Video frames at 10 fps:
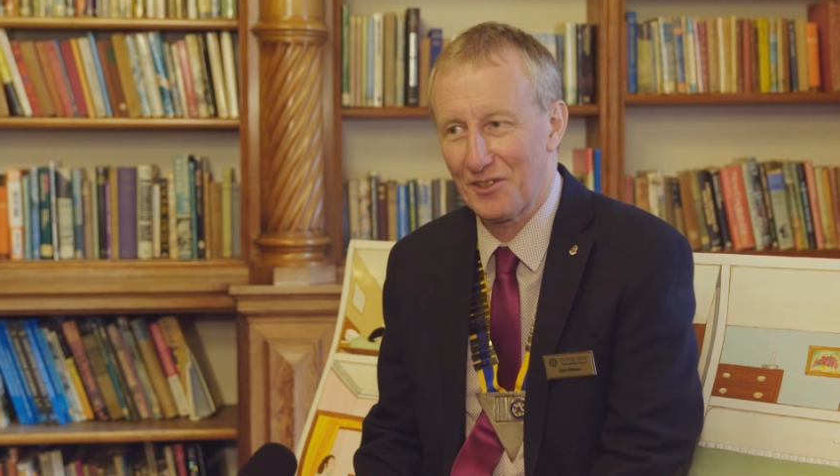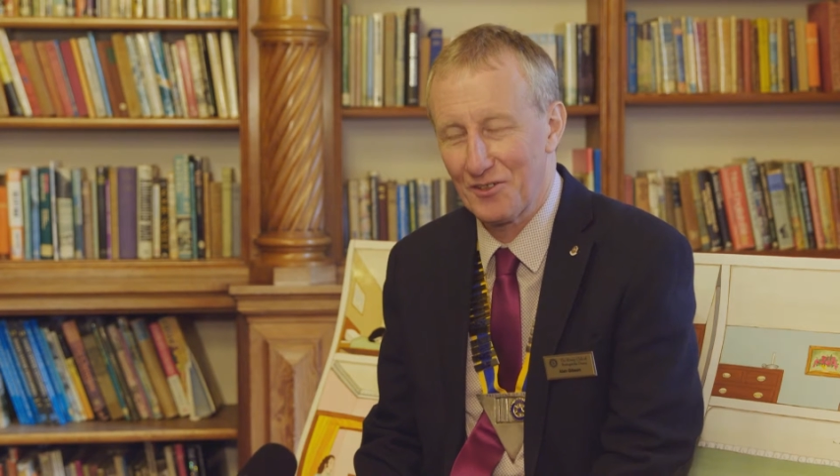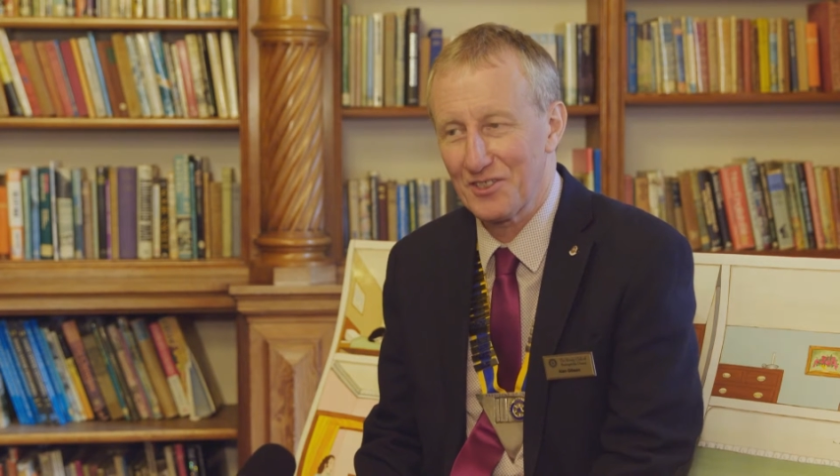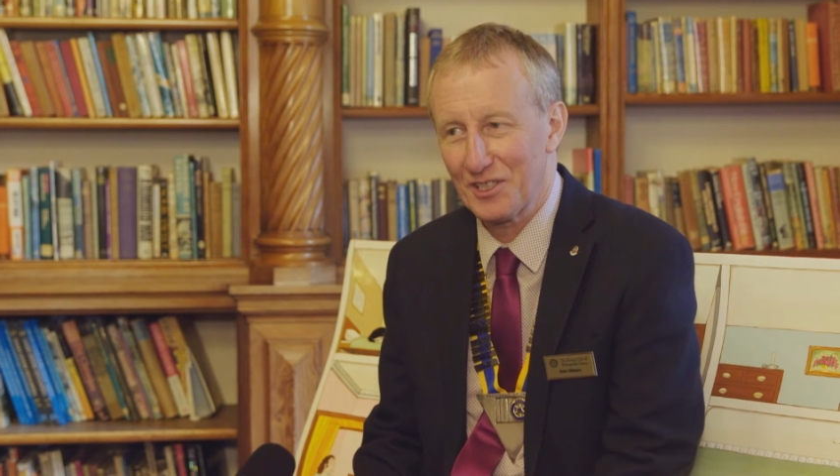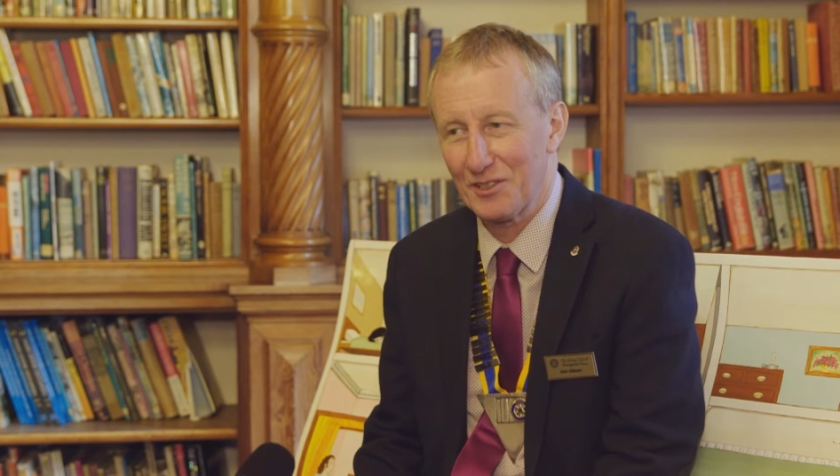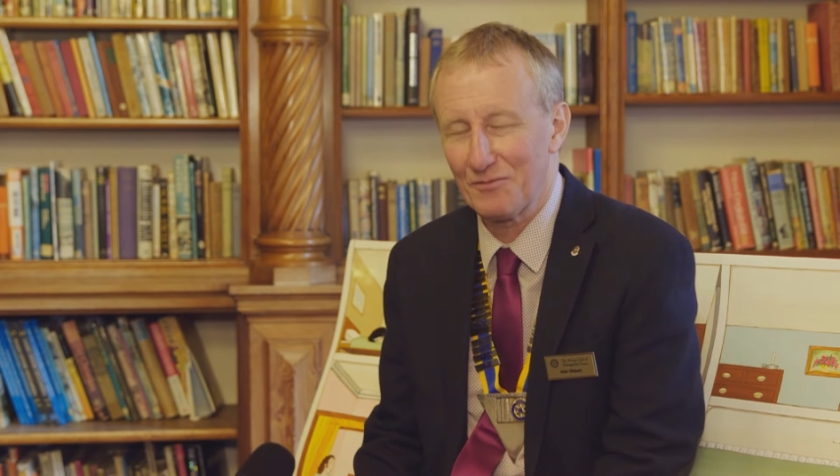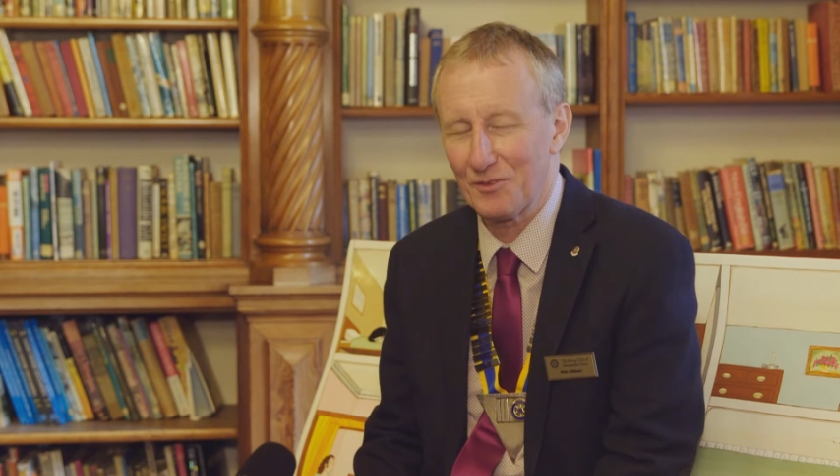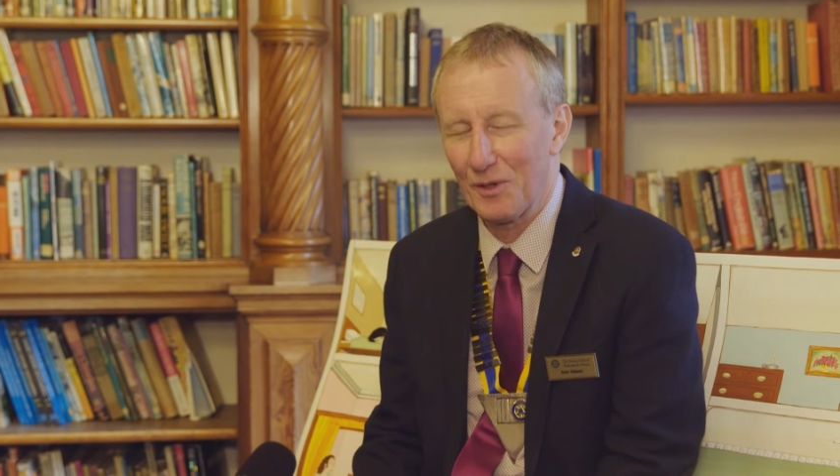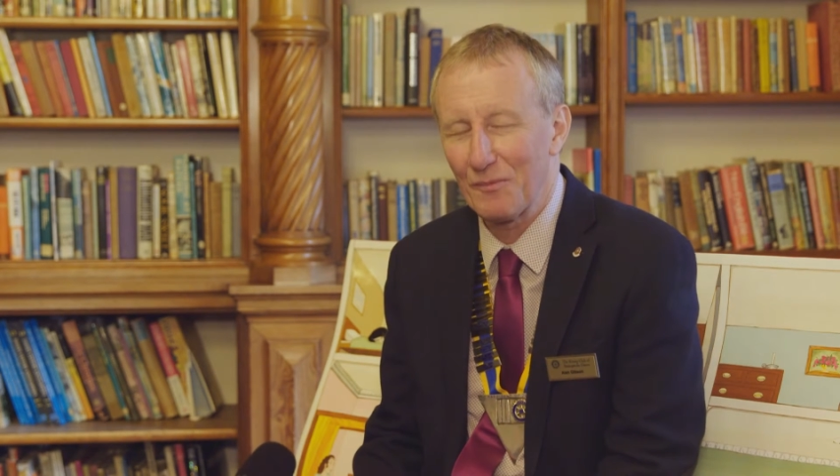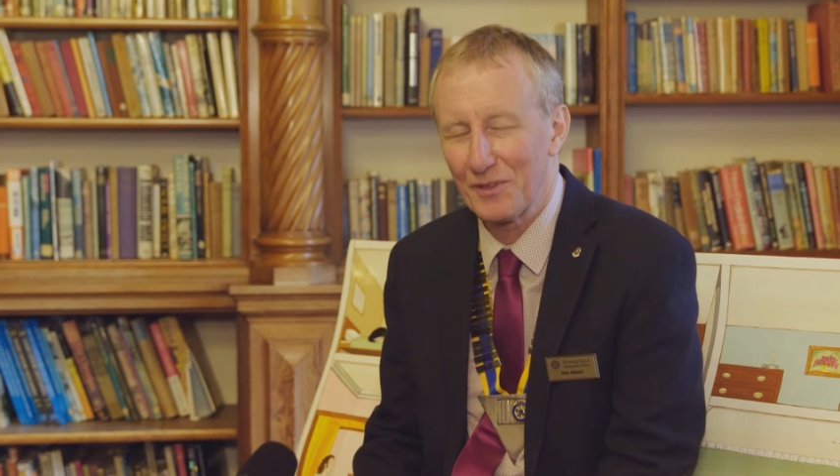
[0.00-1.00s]
Curiously,
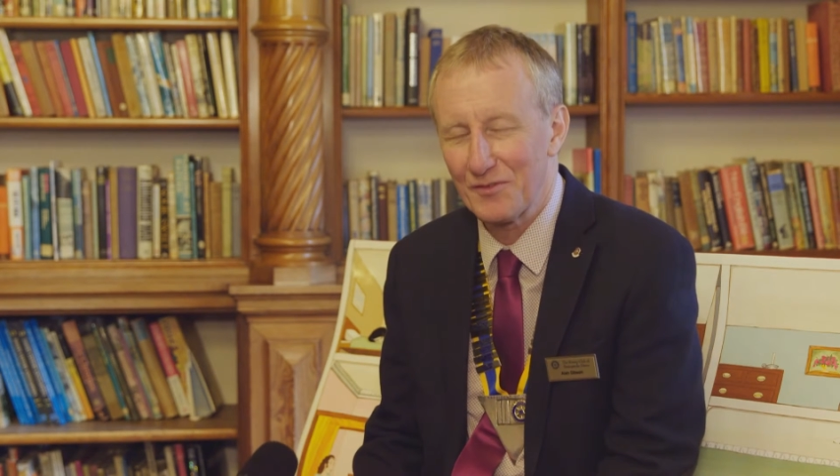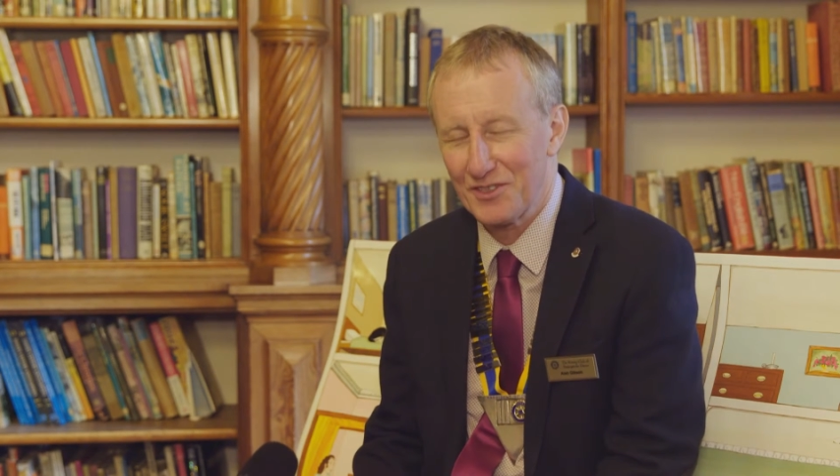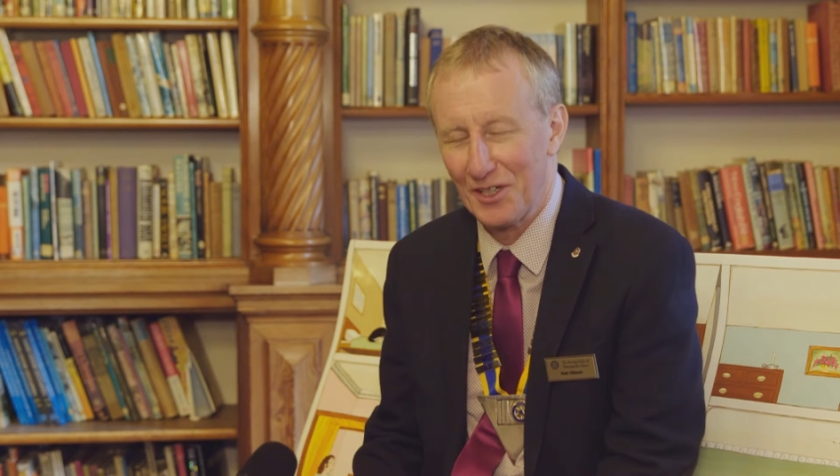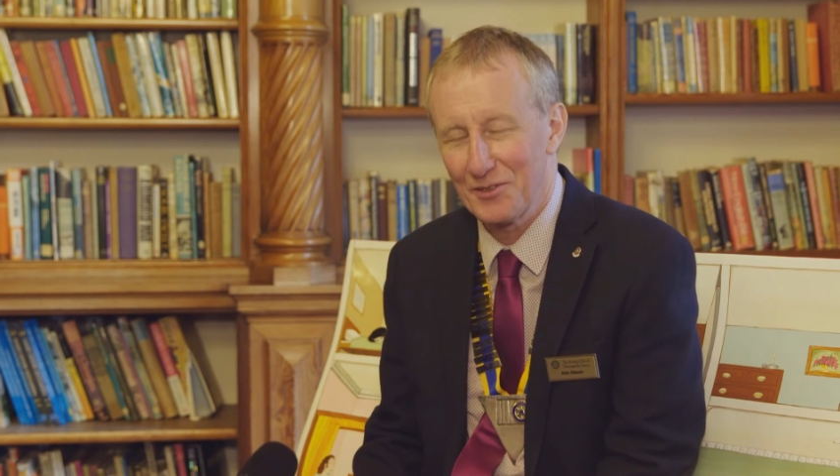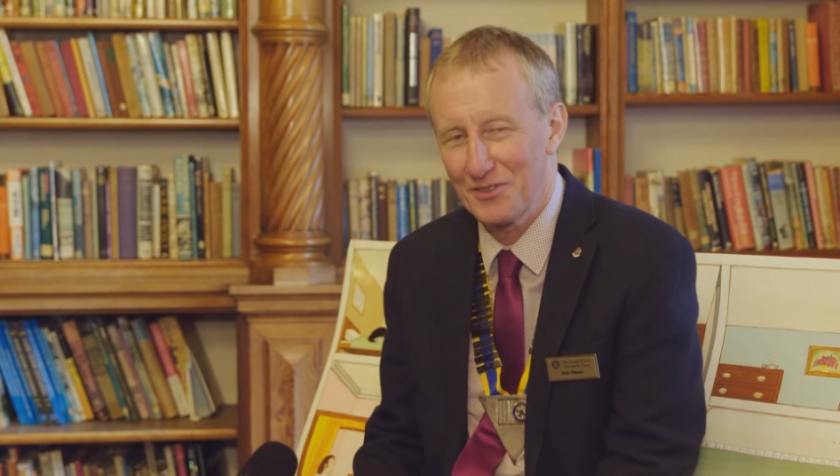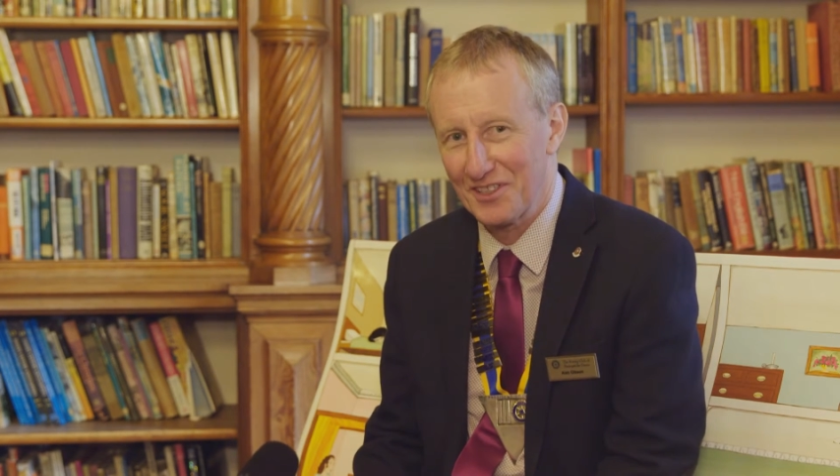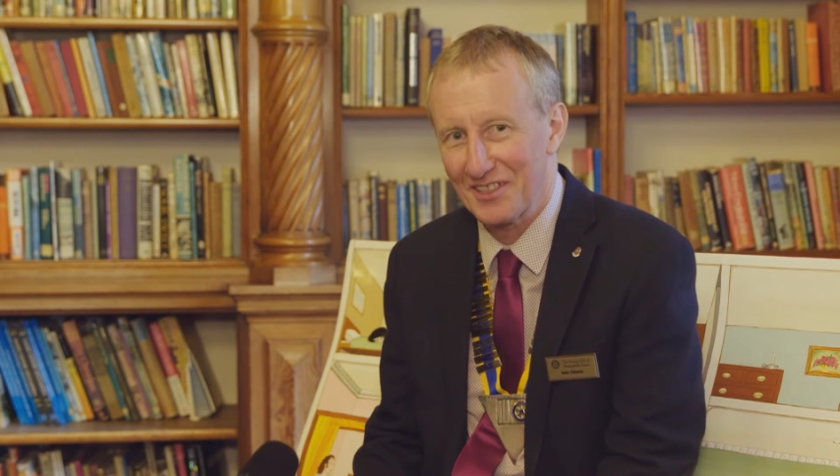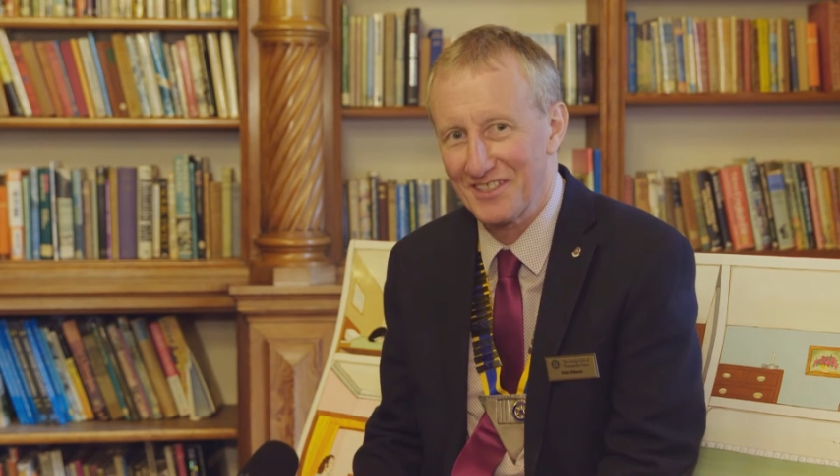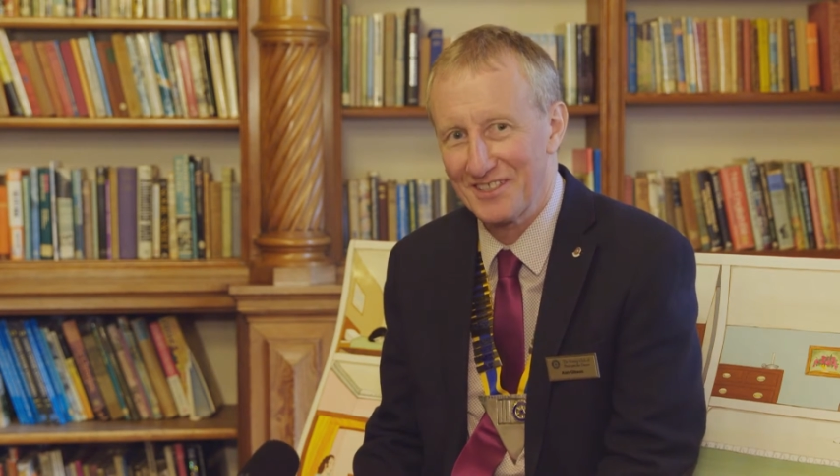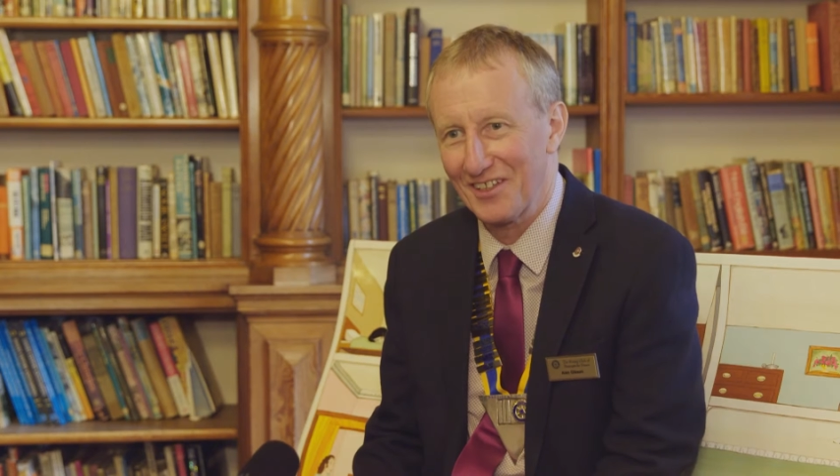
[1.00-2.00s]
the one we've
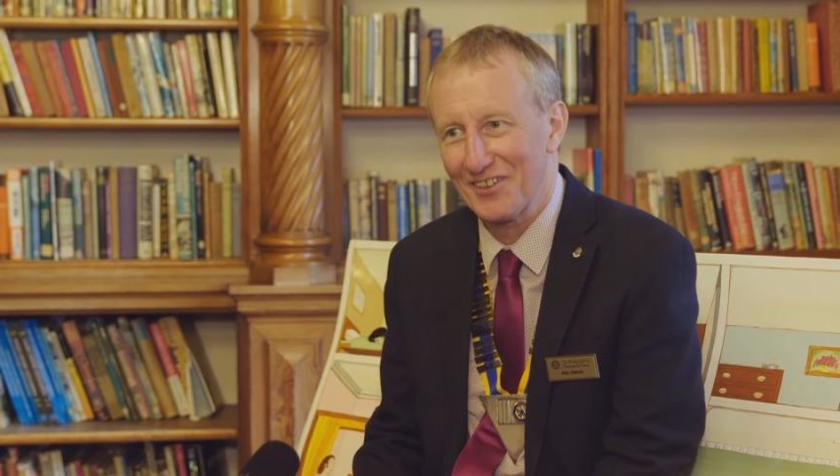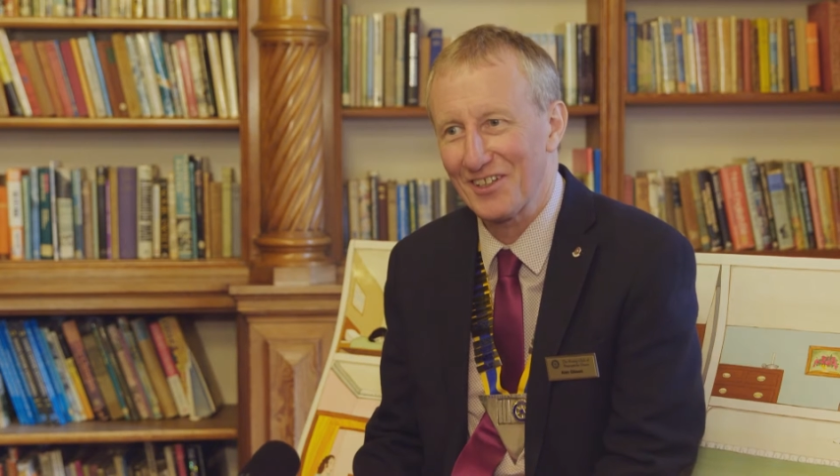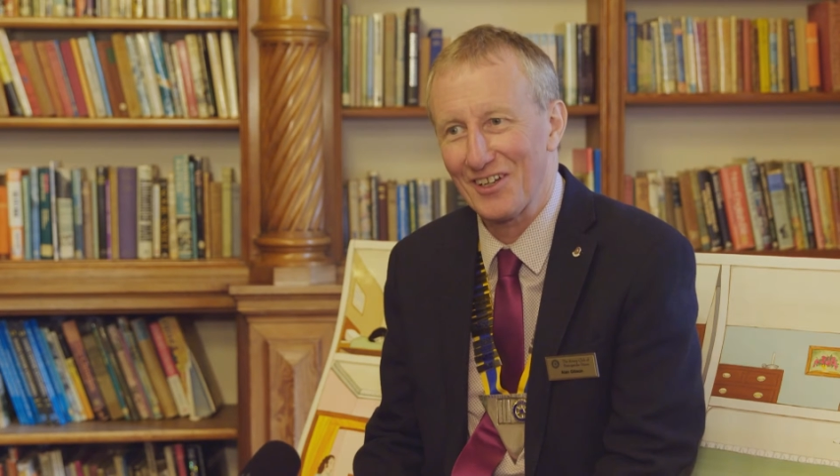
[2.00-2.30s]
chosen is nothing